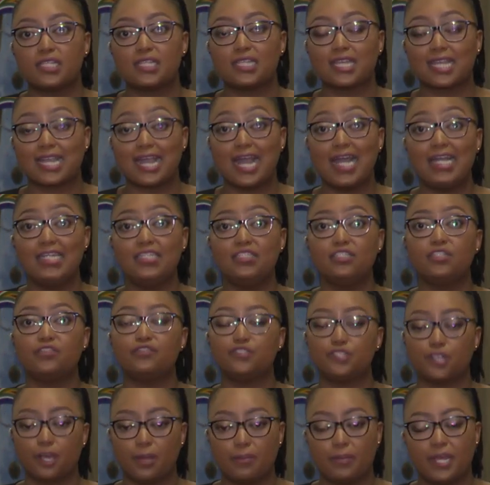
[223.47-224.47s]
the, the kind
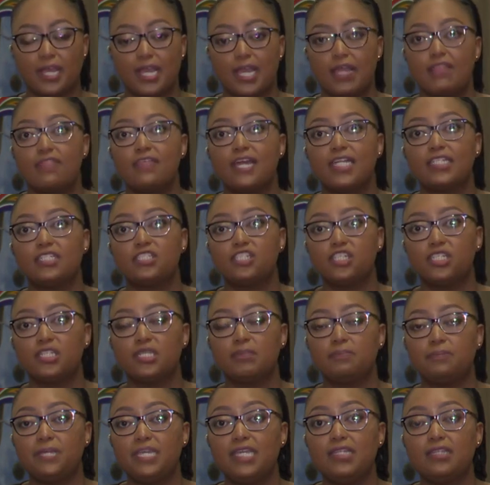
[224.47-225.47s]
of job that
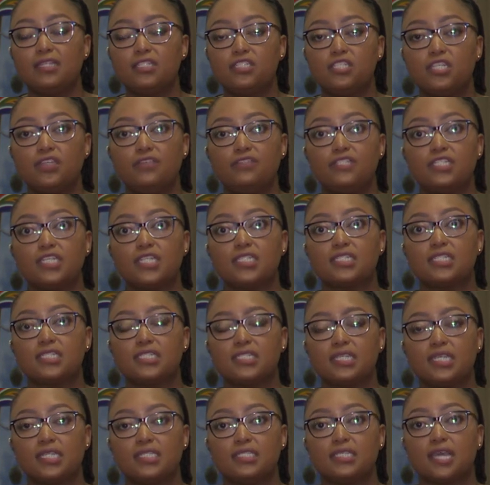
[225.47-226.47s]
the, being the Chief
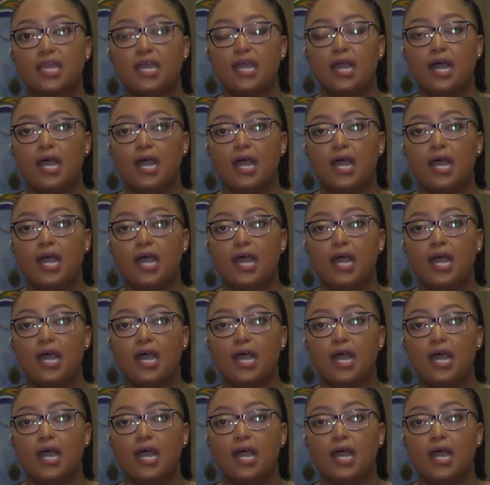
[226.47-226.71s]
Justice is.